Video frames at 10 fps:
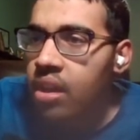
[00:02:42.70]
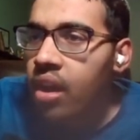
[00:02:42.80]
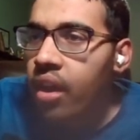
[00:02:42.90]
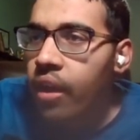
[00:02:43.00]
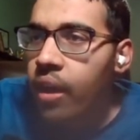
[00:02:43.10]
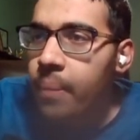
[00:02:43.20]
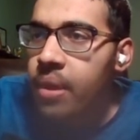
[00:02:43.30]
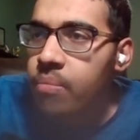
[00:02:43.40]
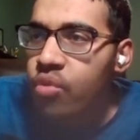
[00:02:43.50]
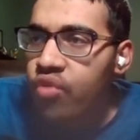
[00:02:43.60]

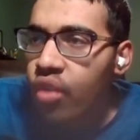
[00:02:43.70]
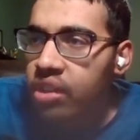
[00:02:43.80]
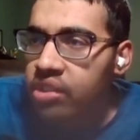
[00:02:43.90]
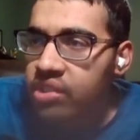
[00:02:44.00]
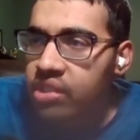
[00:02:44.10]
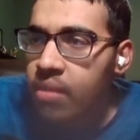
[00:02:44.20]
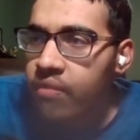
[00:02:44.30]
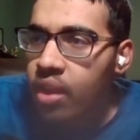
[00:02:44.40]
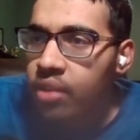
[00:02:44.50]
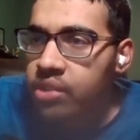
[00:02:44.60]
And move on to
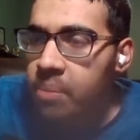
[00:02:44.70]
semifinals.